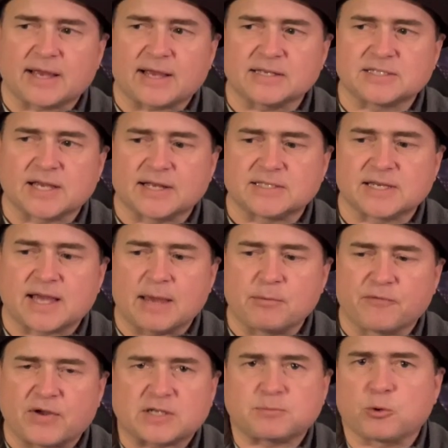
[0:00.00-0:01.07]
I say, it's a game
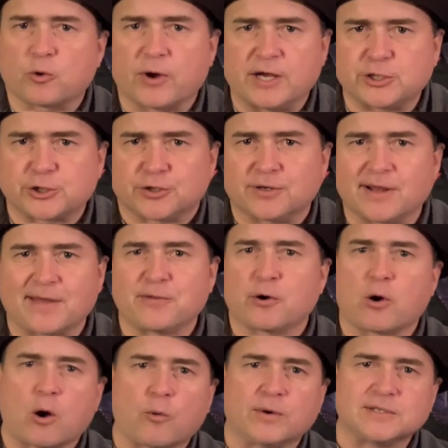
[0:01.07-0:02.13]
of exploration, and
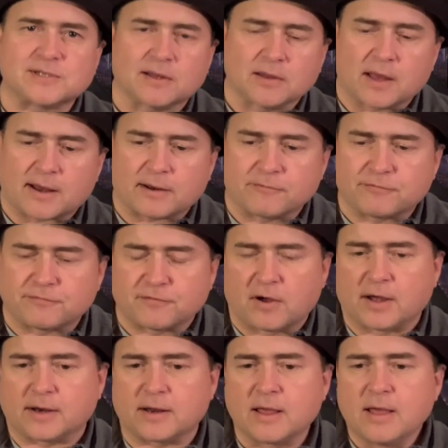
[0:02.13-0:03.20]
they're always a lot of
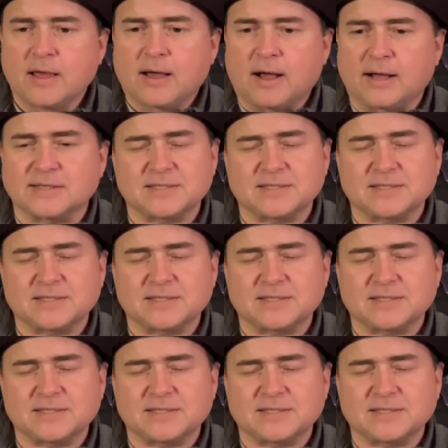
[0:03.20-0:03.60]
fun. It's